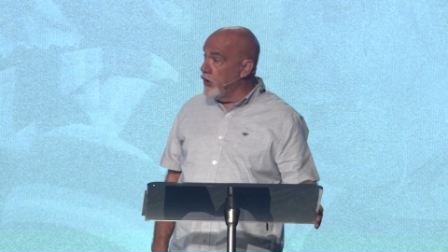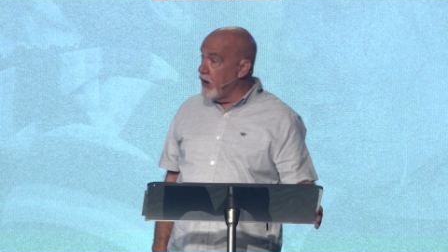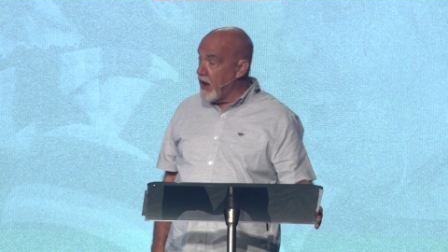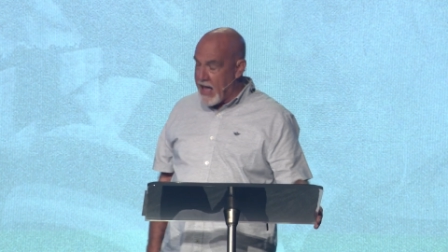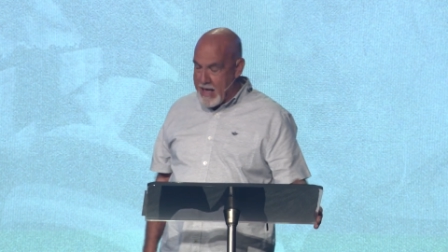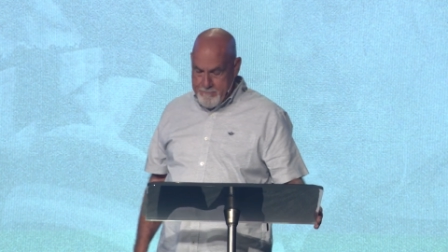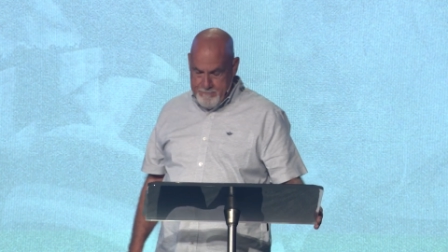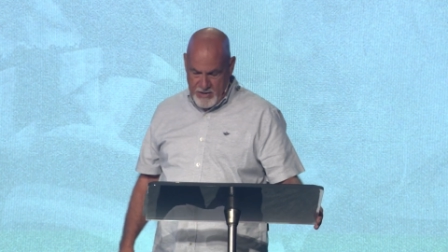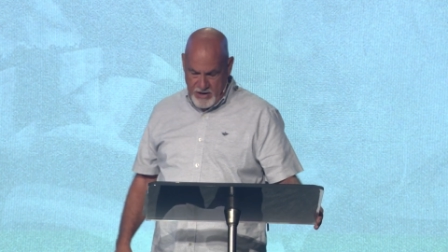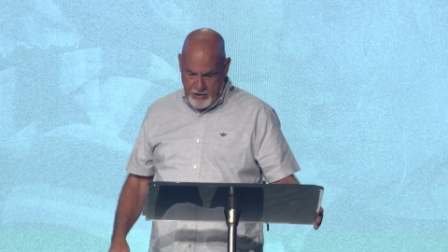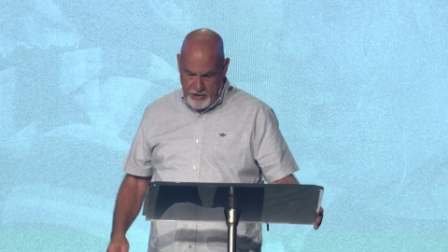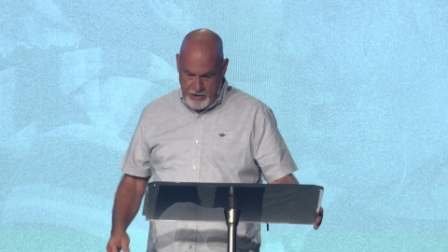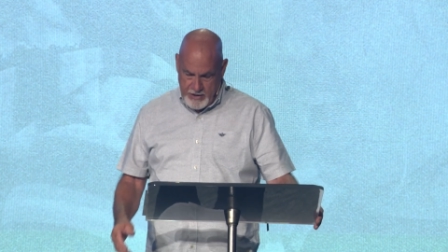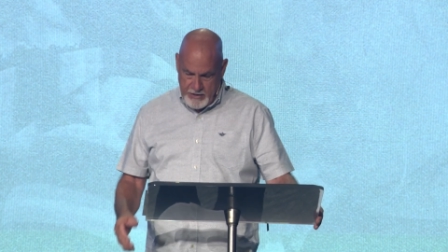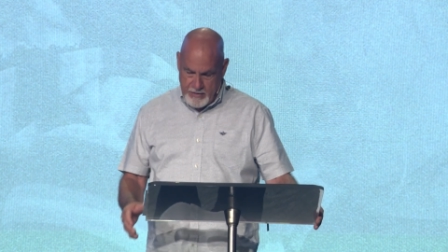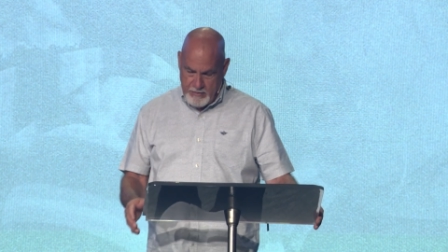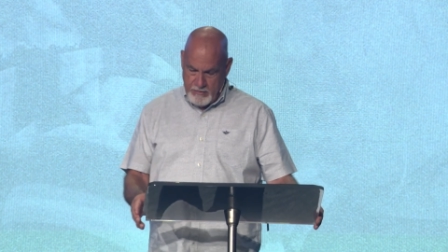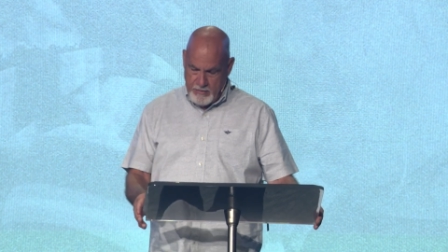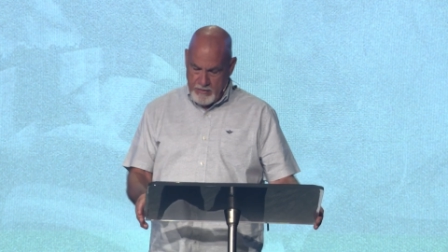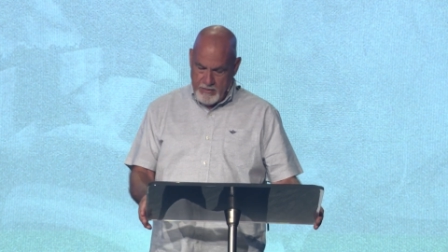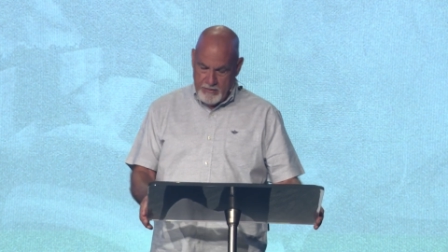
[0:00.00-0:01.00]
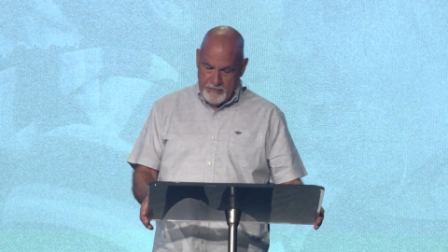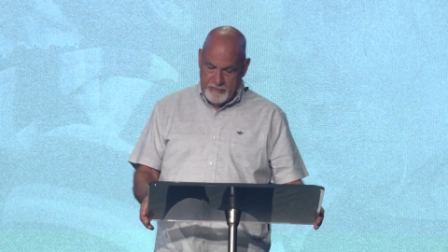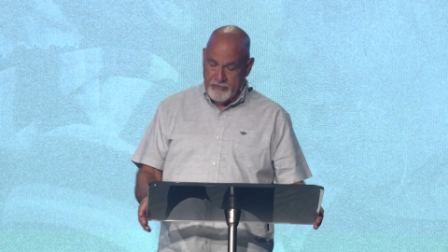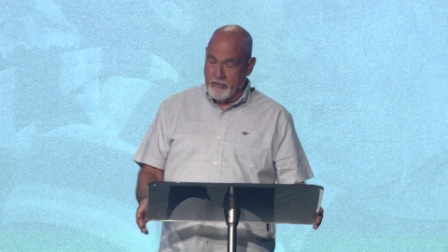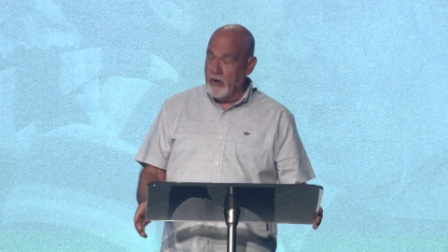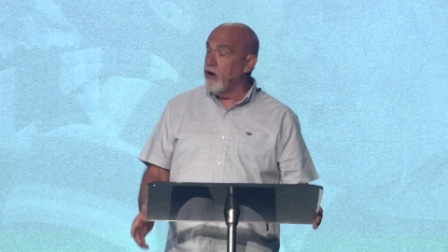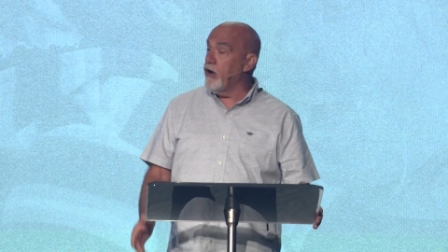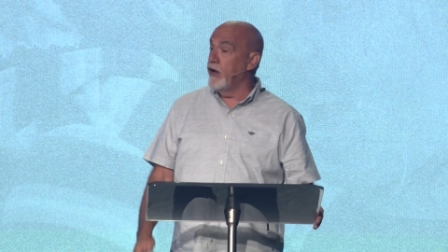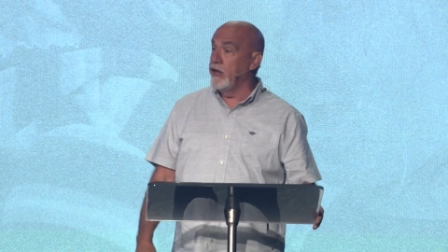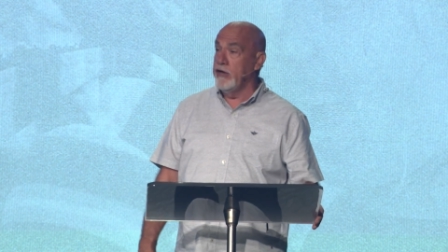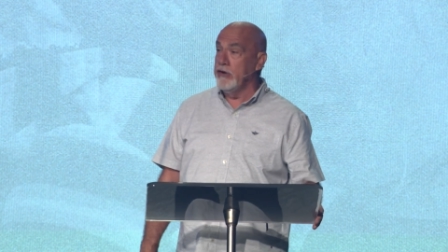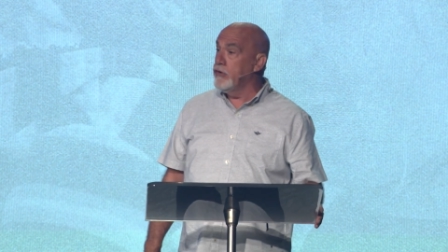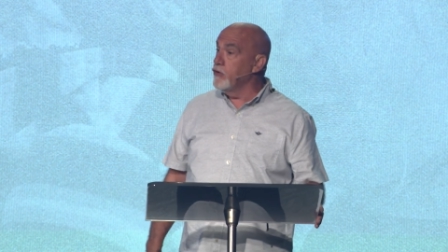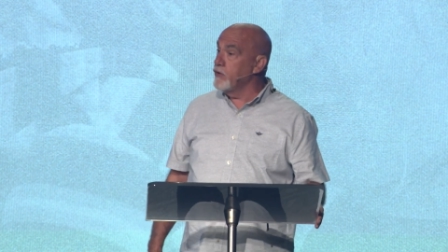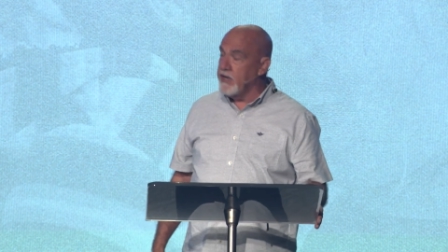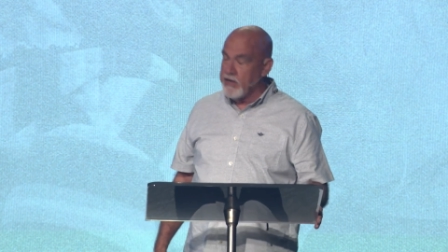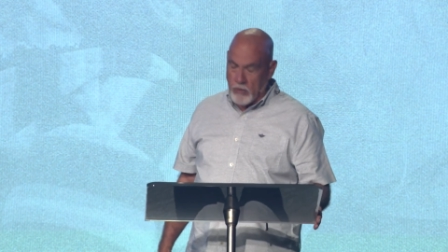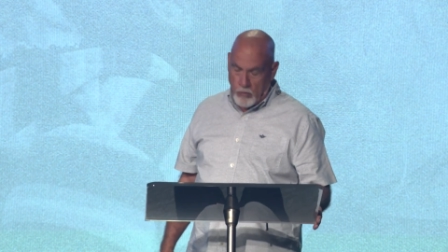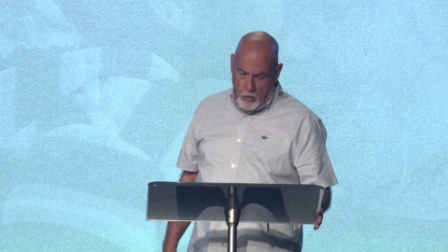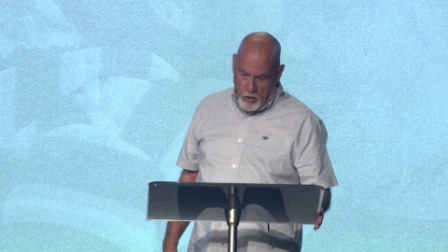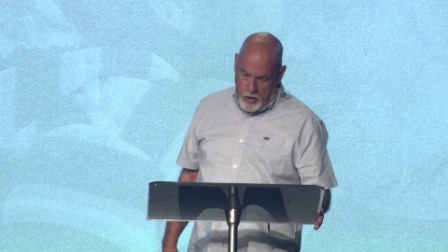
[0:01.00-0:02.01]
not married, Sorry, you don't
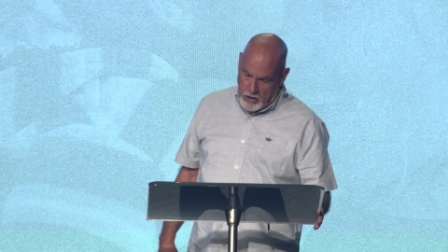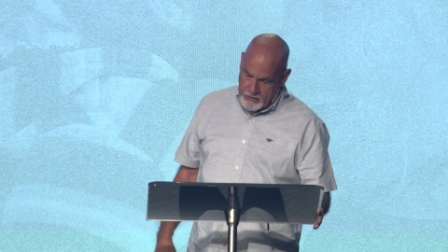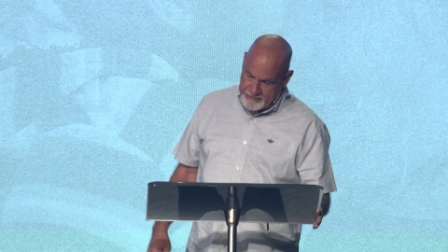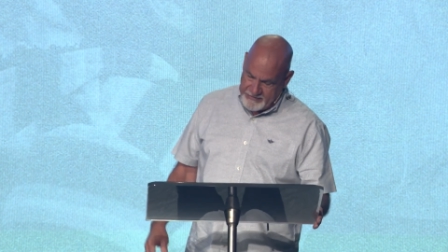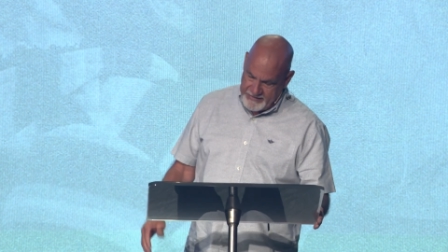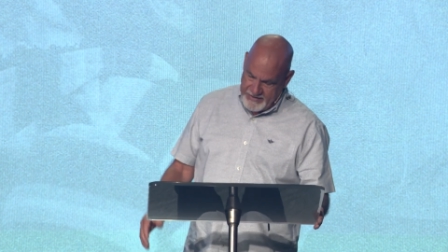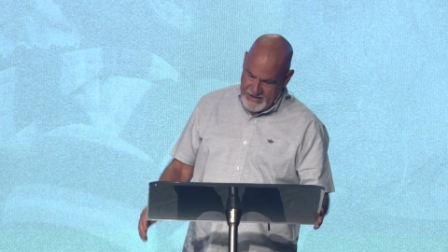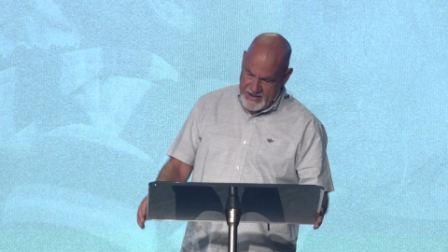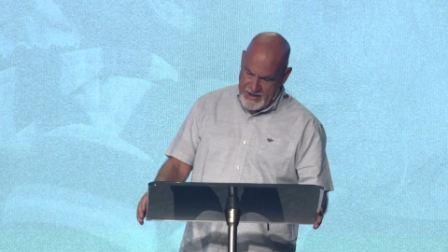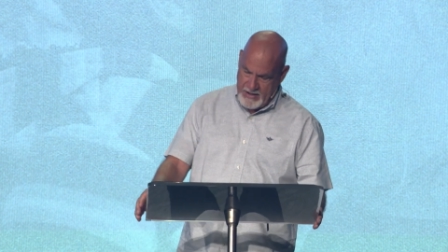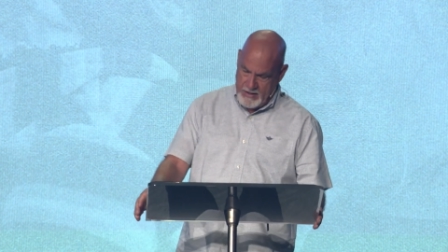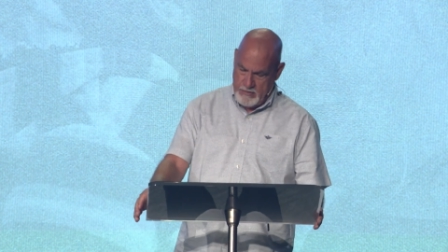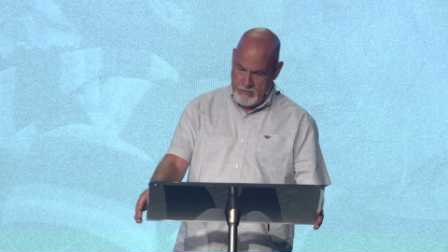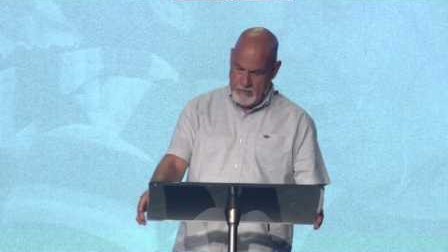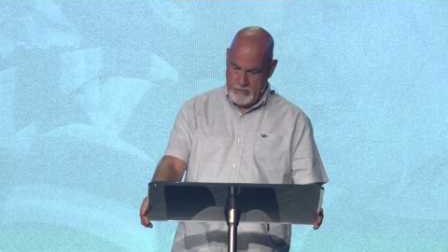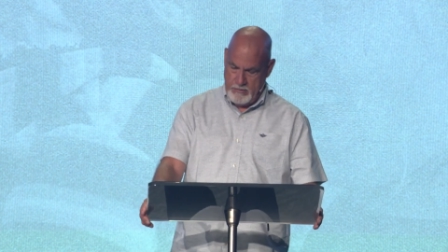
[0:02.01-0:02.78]
get a walk today.